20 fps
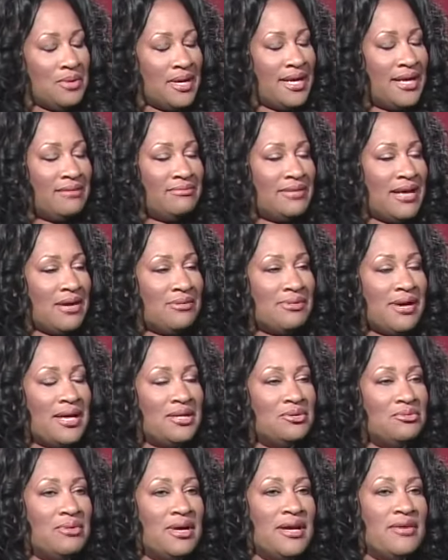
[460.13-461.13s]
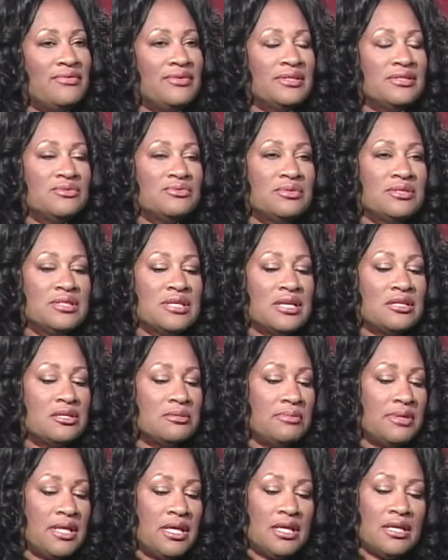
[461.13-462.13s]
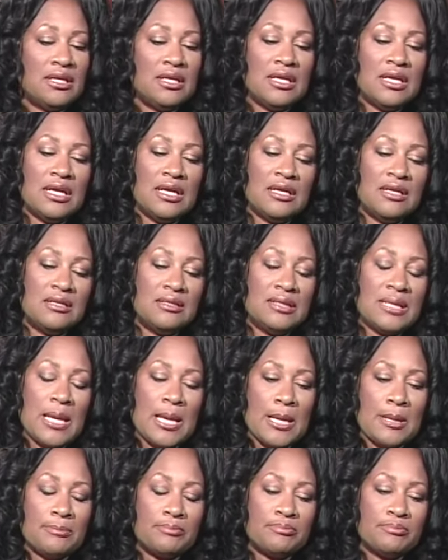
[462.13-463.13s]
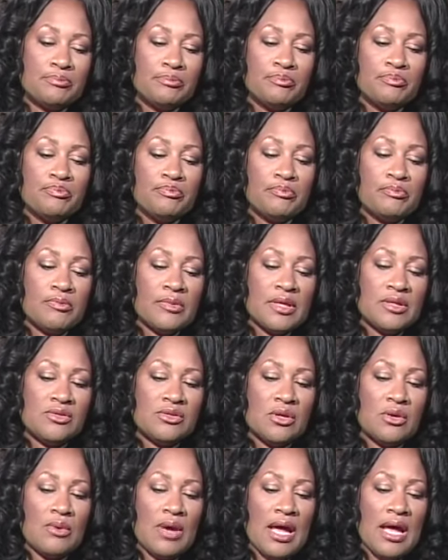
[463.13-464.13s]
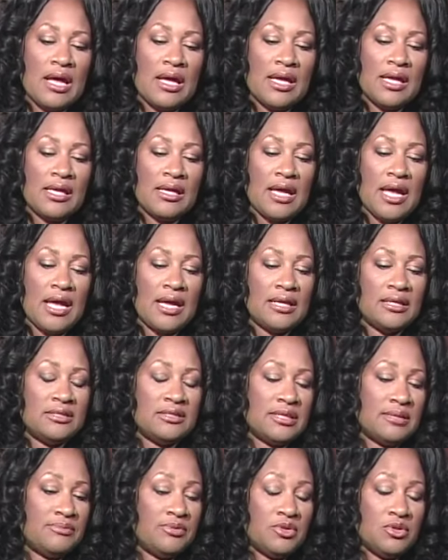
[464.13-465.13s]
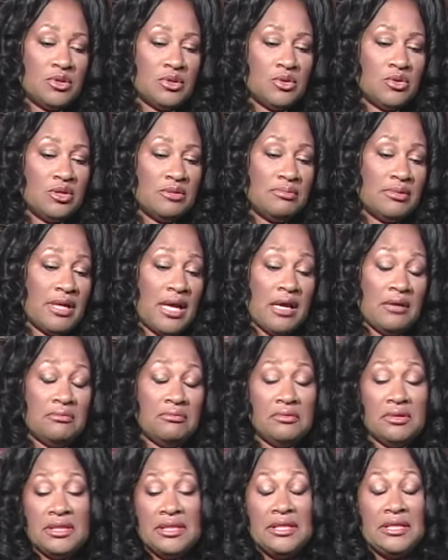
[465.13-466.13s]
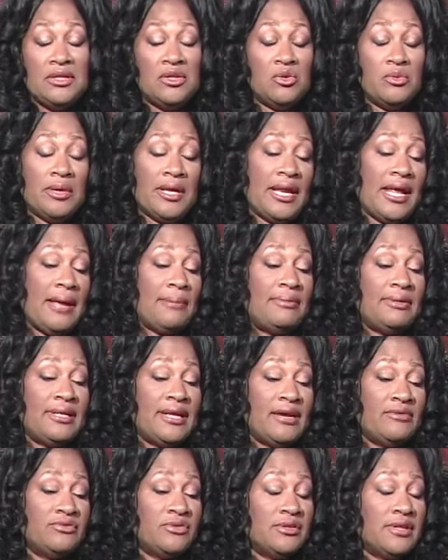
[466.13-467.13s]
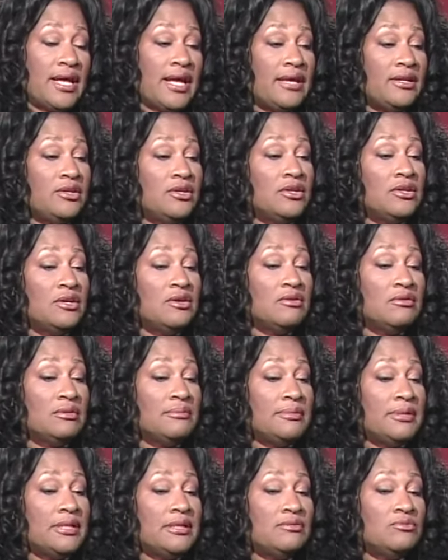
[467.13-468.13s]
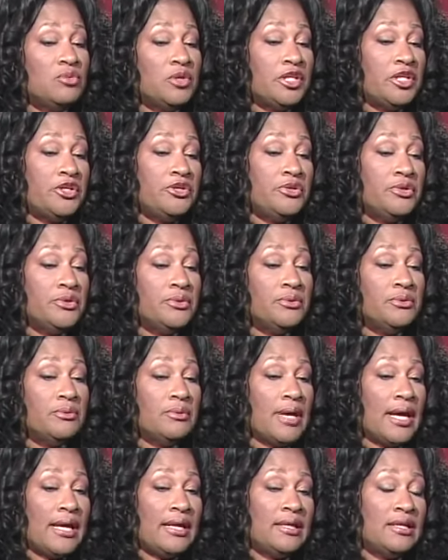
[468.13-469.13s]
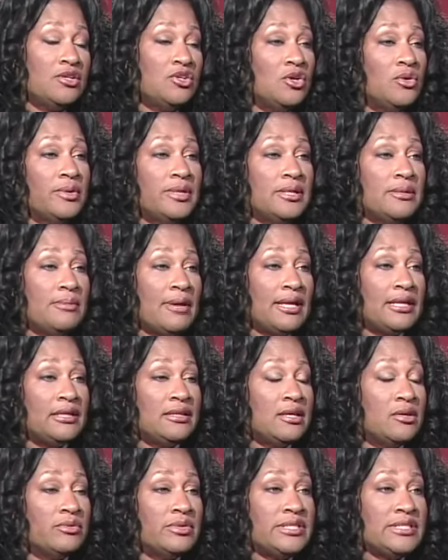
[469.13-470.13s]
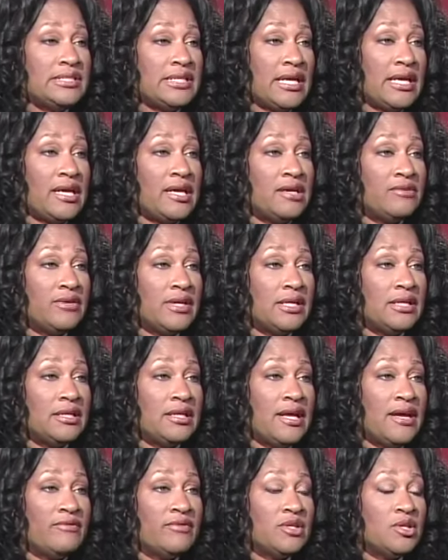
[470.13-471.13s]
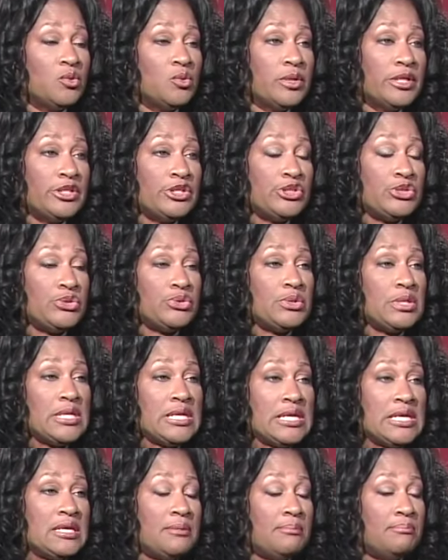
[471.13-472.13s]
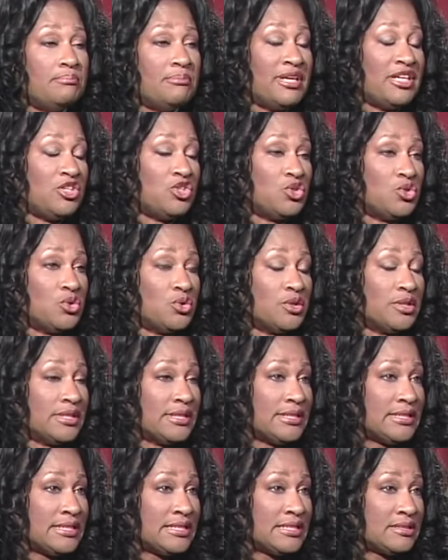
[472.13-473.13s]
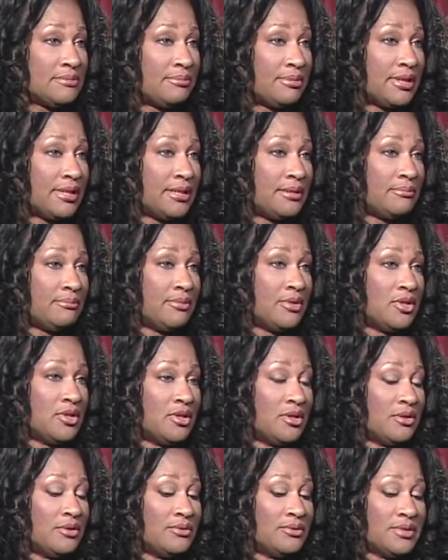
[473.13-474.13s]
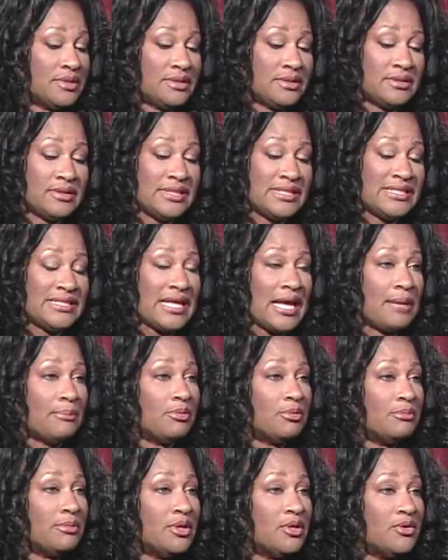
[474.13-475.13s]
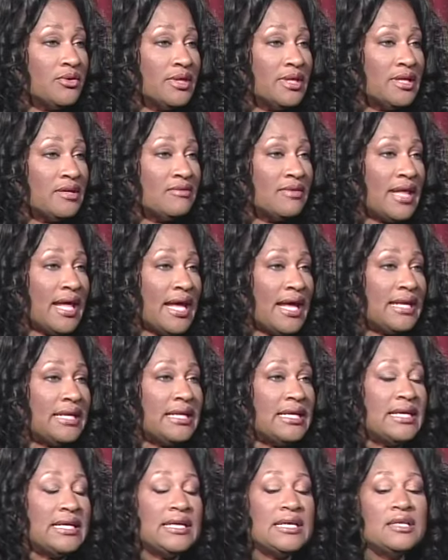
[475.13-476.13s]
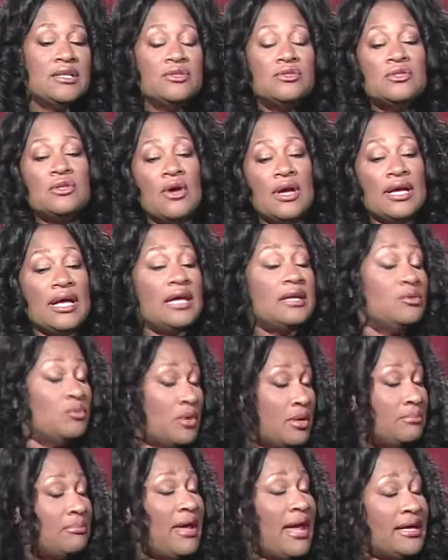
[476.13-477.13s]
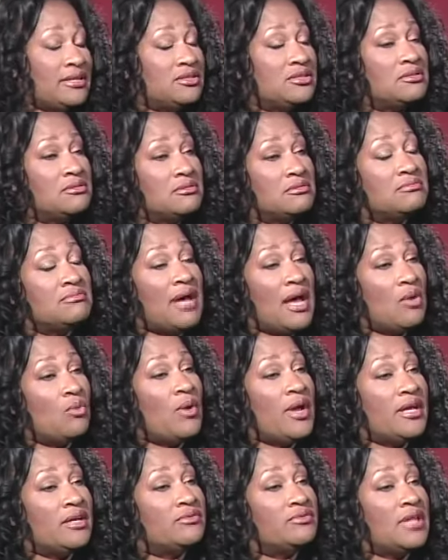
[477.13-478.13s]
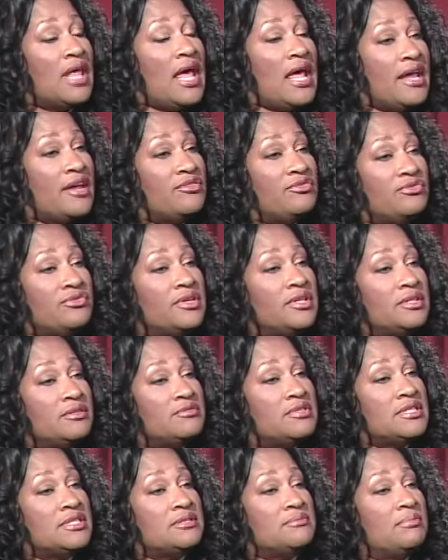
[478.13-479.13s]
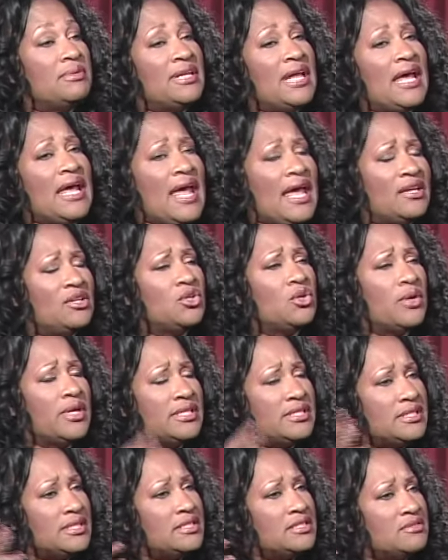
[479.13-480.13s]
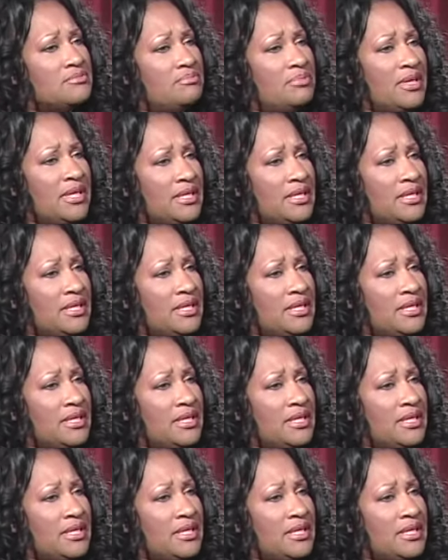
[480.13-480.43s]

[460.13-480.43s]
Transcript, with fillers: away. Not okay. right away. This was at the beginning, and um, so I I accepted the Lord, but I really didn't know what happened after that. You know, I mean, what do you do? I didn't know anybody that was saved. I didn't have anyone to mentor, discipline, you know, to disciple me or any of that. So I kind of went back to my way of life and just, but I had a great sense of